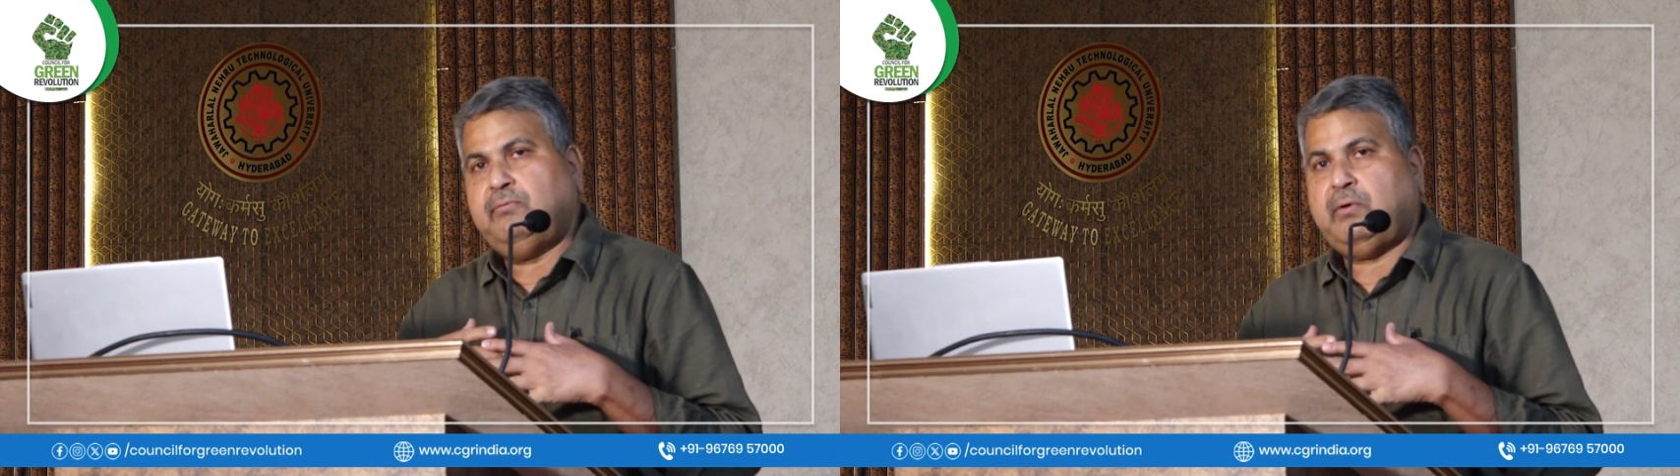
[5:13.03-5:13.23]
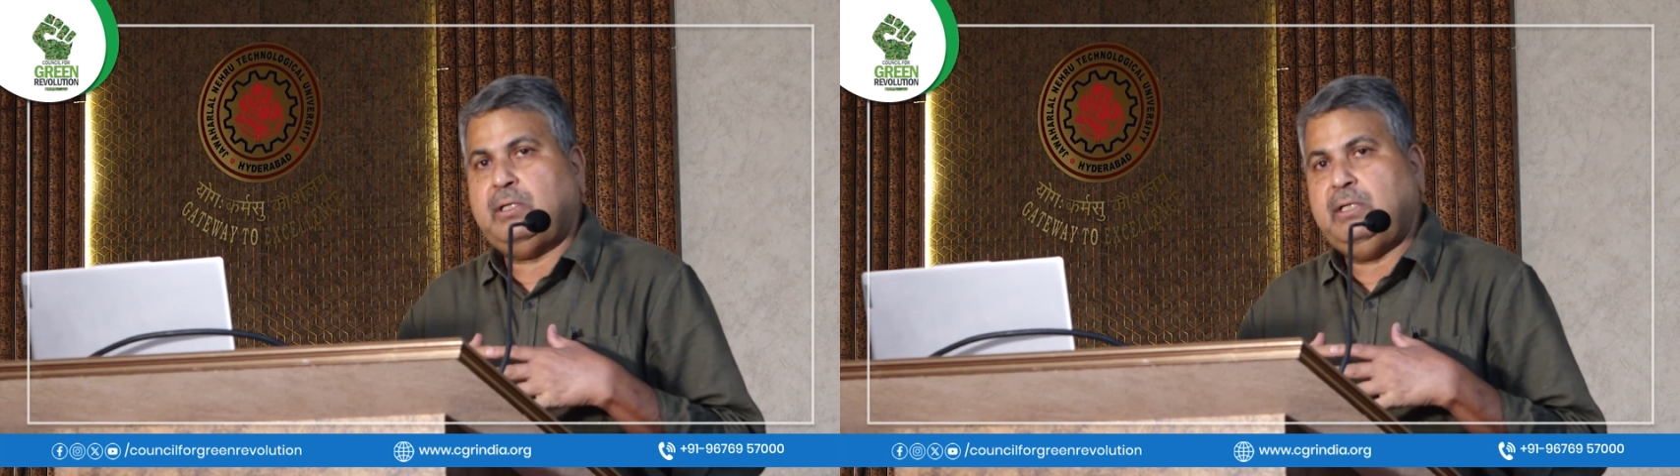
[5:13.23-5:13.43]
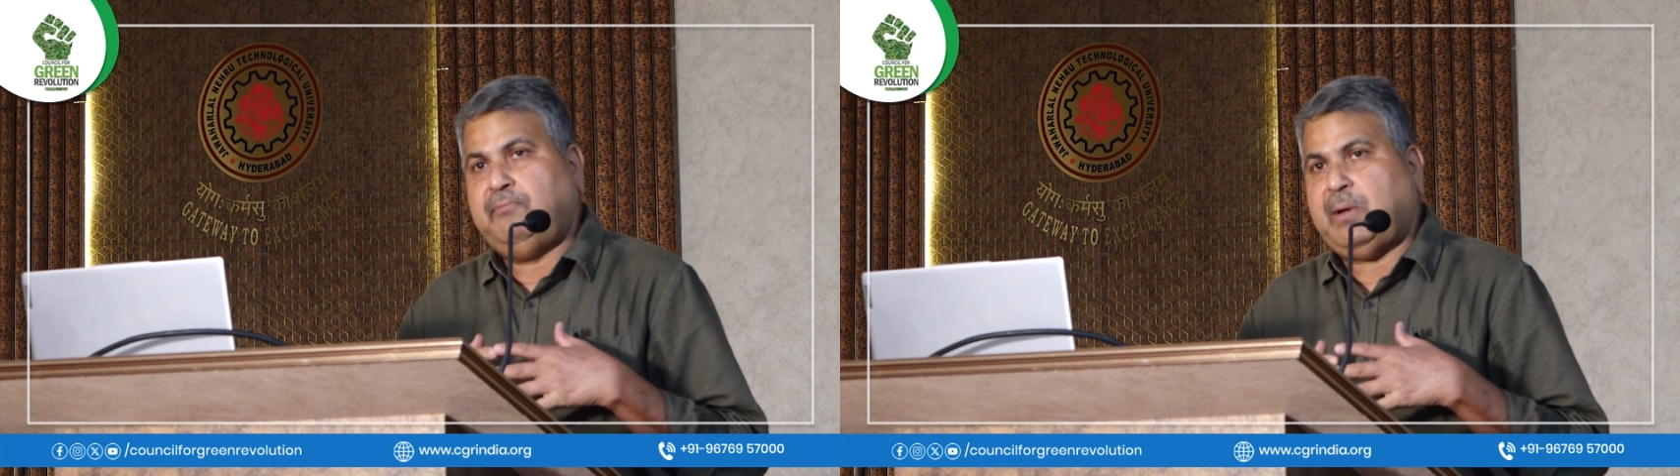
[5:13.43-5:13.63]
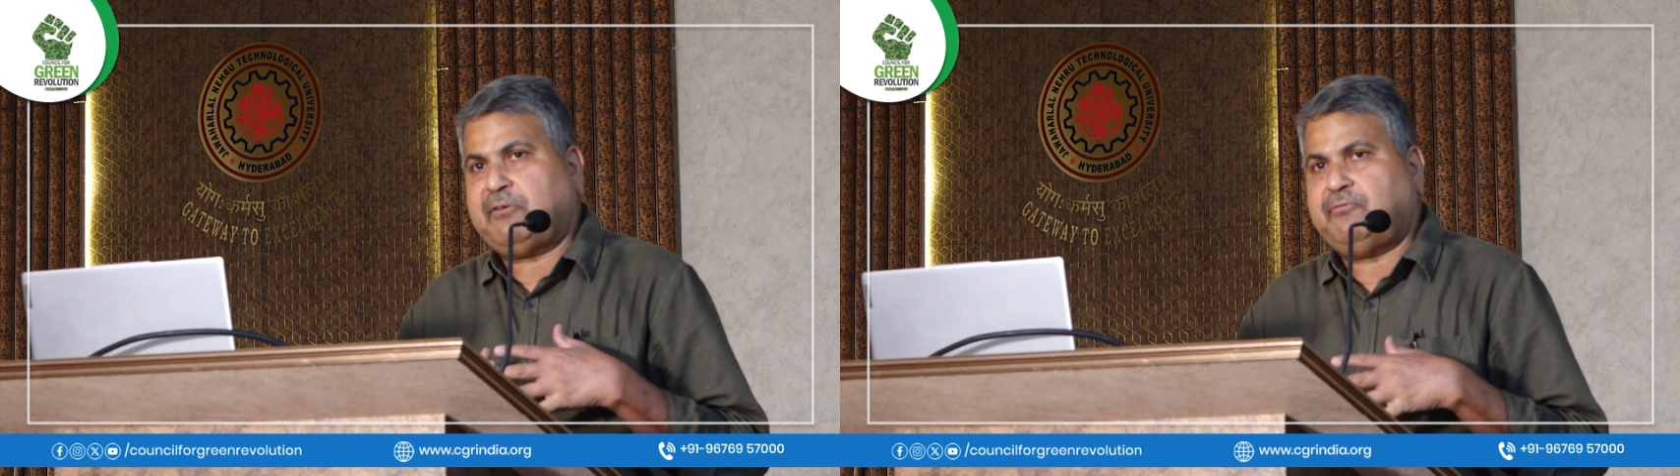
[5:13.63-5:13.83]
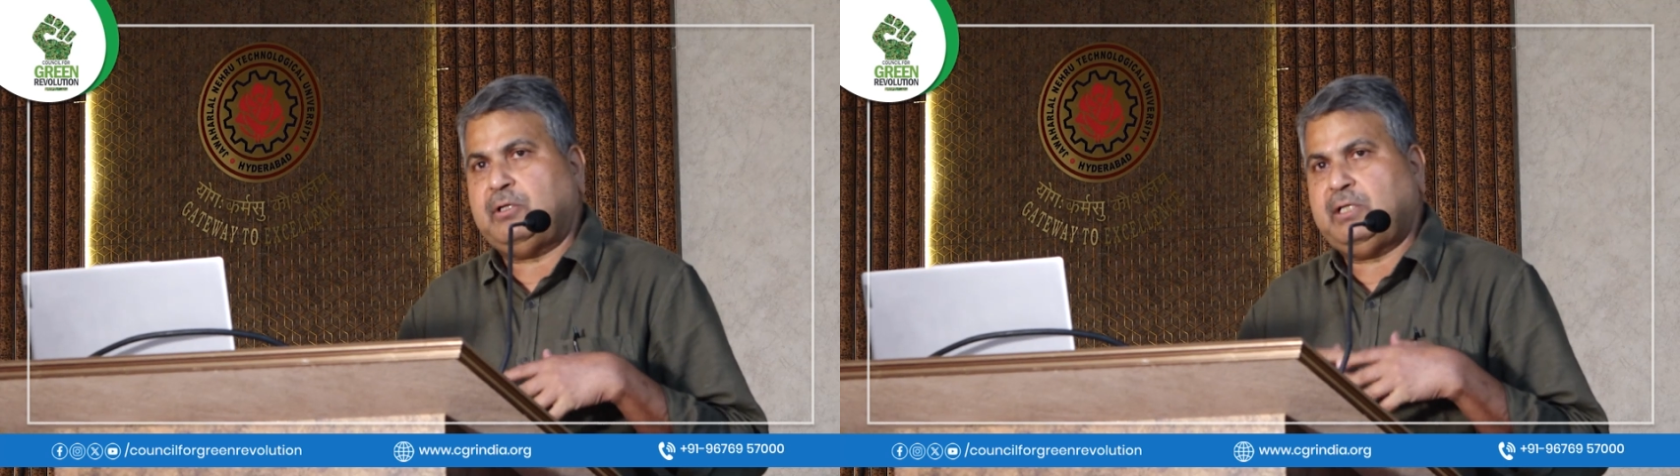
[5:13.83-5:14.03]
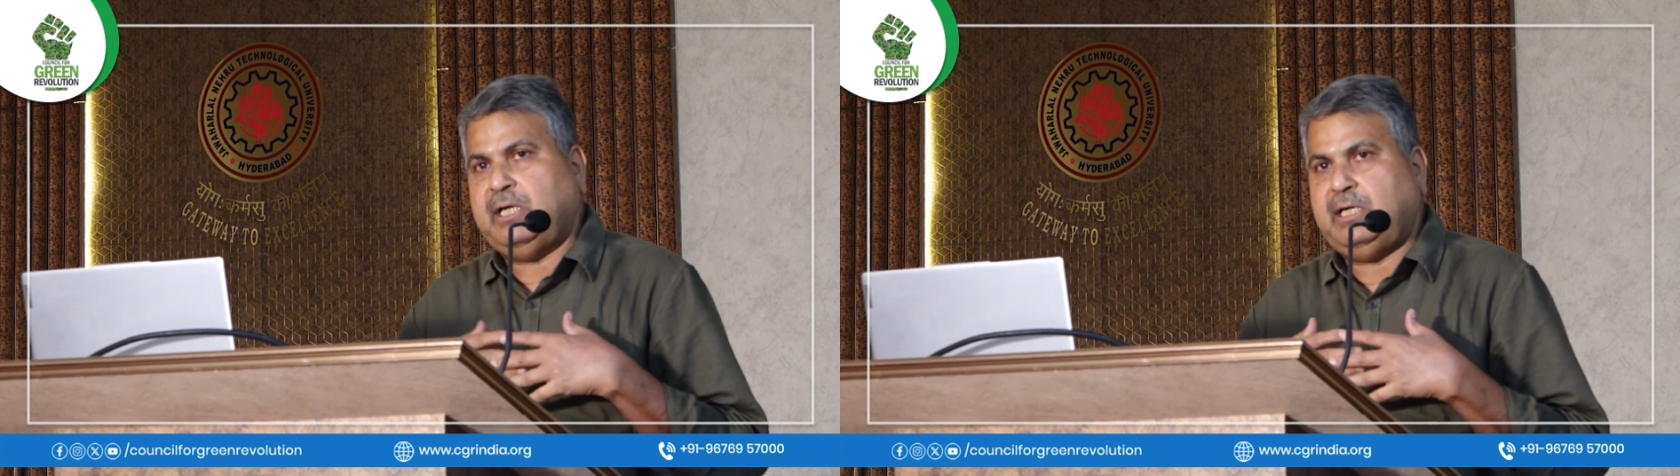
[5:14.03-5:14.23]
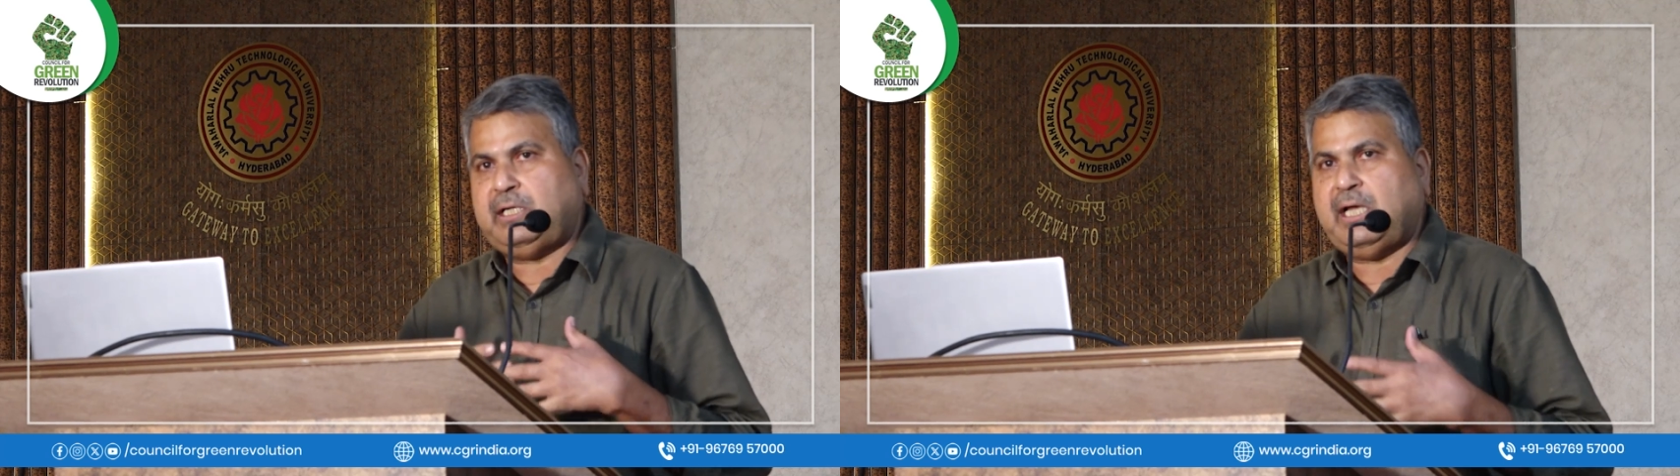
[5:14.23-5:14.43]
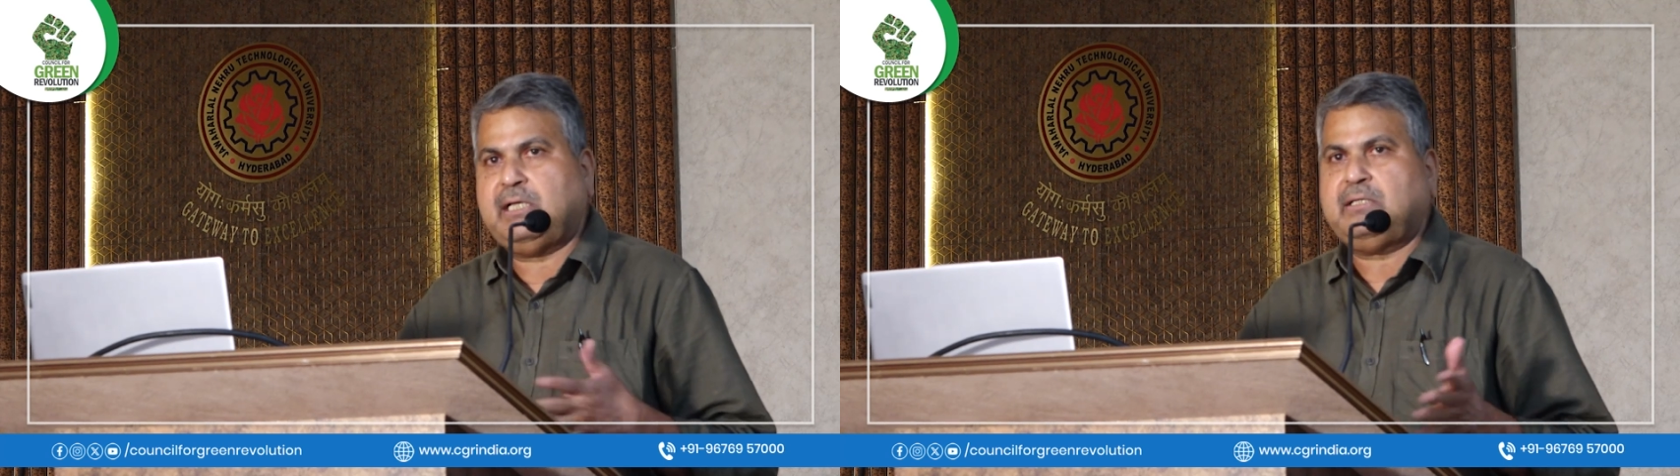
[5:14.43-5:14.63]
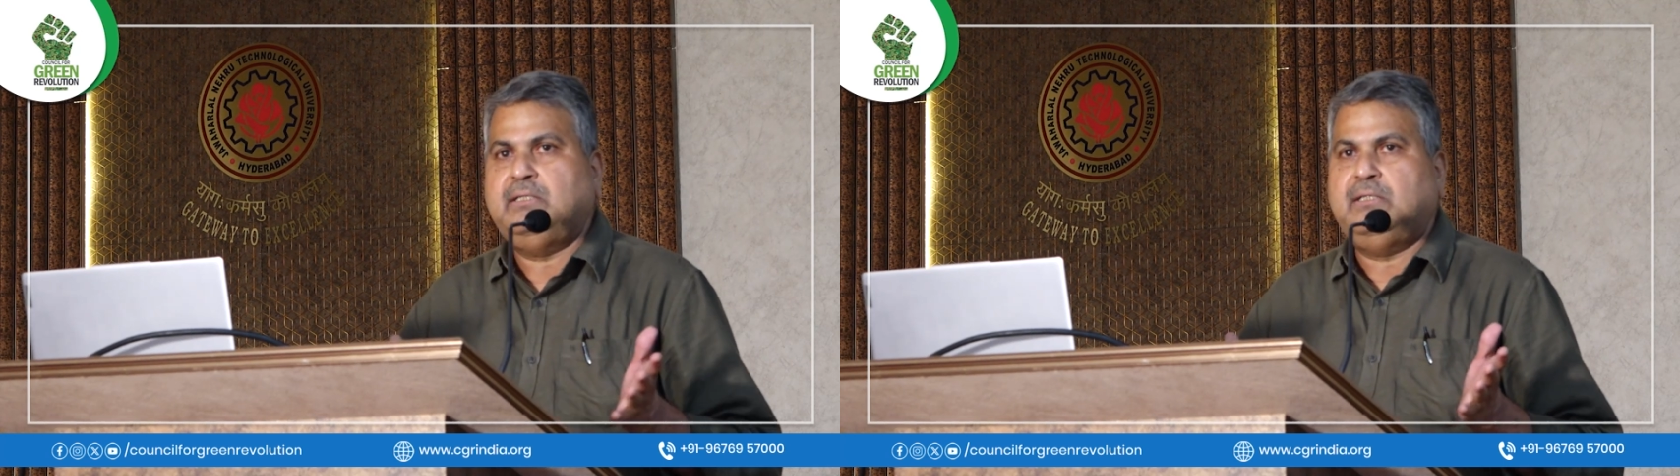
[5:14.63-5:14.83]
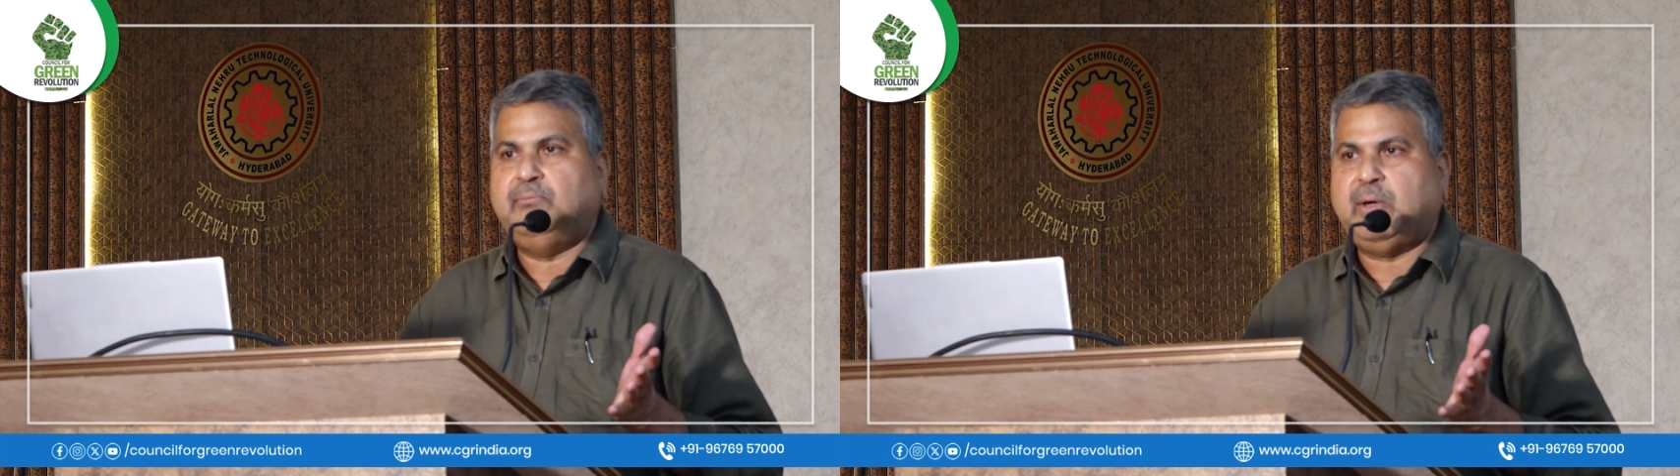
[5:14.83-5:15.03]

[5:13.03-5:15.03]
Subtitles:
for impact for the entire